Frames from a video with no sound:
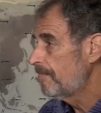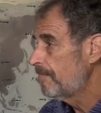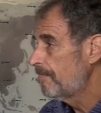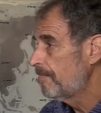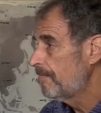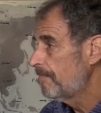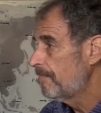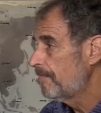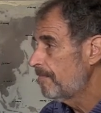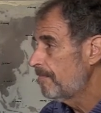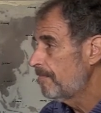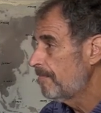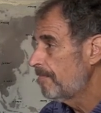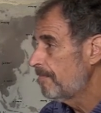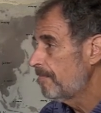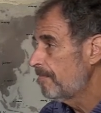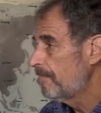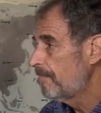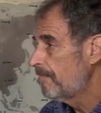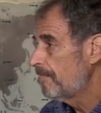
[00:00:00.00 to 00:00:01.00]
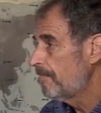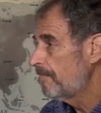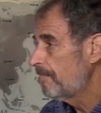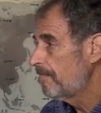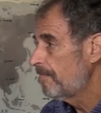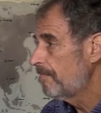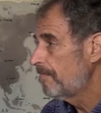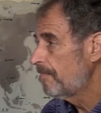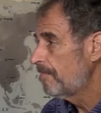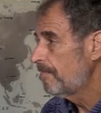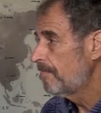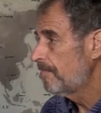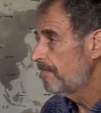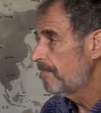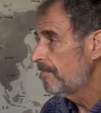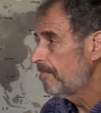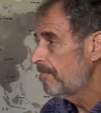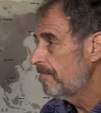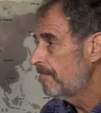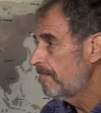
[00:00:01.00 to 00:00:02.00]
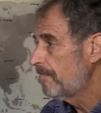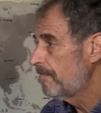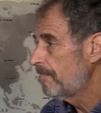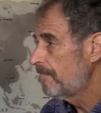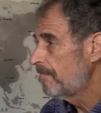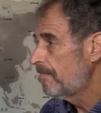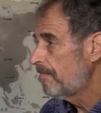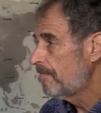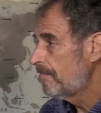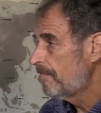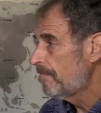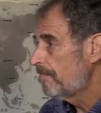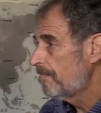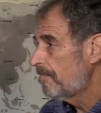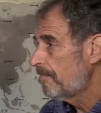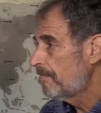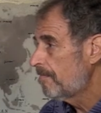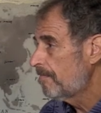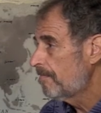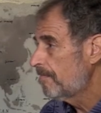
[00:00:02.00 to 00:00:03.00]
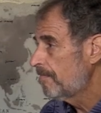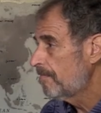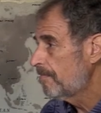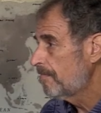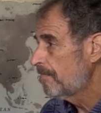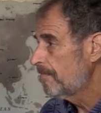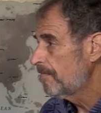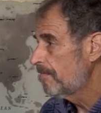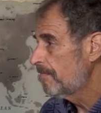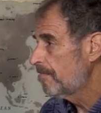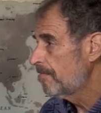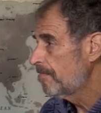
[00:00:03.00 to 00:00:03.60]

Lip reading: This person isn't speaking.